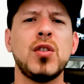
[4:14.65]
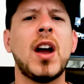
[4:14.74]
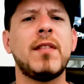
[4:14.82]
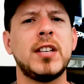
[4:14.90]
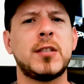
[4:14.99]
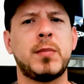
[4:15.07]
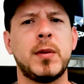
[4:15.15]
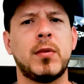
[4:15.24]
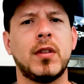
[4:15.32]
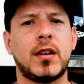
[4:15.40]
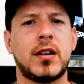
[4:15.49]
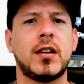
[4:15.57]
And you have these
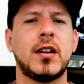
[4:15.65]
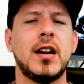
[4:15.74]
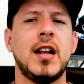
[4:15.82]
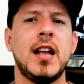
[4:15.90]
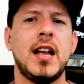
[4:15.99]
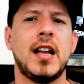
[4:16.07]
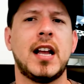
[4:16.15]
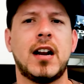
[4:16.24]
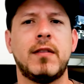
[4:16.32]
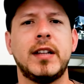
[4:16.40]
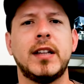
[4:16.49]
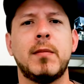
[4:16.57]
people that are
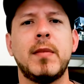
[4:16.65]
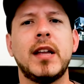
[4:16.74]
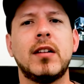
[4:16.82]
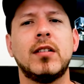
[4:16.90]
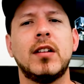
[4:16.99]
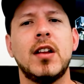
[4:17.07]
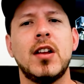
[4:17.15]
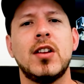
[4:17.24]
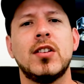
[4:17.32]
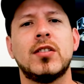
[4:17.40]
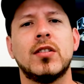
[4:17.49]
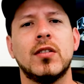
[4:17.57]
kind of in the middle.
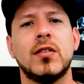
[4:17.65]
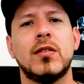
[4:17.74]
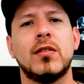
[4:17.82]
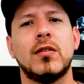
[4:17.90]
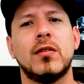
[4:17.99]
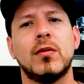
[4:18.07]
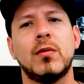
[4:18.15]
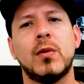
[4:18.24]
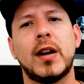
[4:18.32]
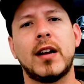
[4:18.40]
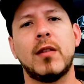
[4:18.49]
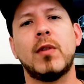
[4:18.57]
So
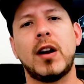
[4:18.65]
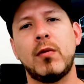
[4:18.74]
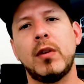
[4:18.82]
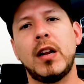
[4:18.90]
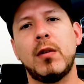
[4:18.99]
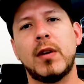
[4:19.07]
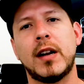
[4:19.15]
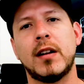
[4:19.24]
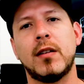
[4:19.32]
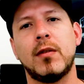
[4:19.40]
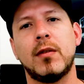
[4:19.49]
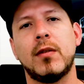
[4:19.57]
what I really want
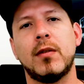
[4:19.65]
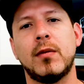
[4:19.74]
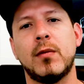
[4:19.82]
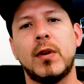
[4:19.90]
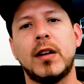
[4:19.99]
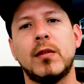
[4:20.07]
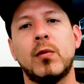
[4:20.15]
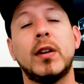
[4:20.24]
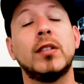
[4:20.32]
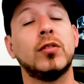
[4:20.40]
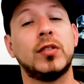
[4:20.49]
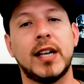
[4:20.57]

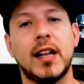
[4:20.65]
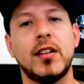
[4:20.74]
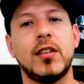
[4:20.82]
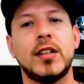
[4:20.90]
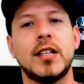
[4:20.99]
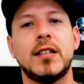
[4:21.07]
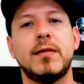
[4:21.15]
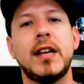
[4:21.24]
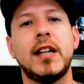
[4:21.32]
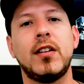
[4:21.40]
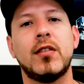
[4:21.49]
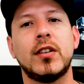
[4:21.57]
to tell you in this
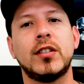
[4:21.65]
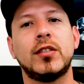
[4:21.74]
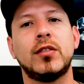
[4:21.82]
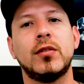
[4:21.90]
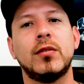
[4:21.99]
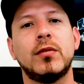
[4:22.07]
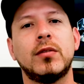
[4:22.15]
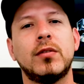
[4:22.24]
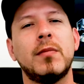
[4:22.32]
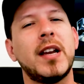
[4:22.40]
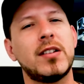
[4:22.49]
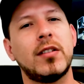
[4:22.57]
video is to
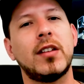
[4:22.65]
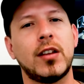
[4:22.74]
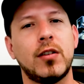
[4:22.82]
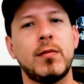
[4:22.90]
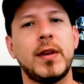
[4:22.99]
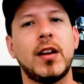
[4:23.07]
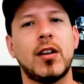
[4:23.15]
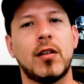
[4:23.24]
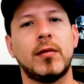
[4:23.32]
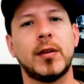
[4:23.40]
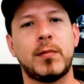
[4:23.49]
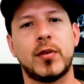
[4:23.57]
make sure that you
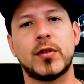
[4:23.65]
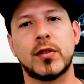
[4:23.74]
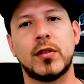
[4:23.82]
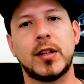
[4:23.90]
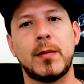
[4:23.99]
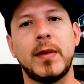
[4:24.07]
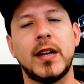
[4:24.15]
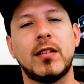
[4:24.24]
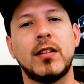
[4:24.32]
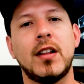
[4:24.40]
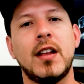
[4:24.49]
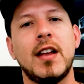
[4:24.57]
become the person in the
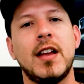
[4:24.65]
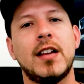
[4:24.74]
middle.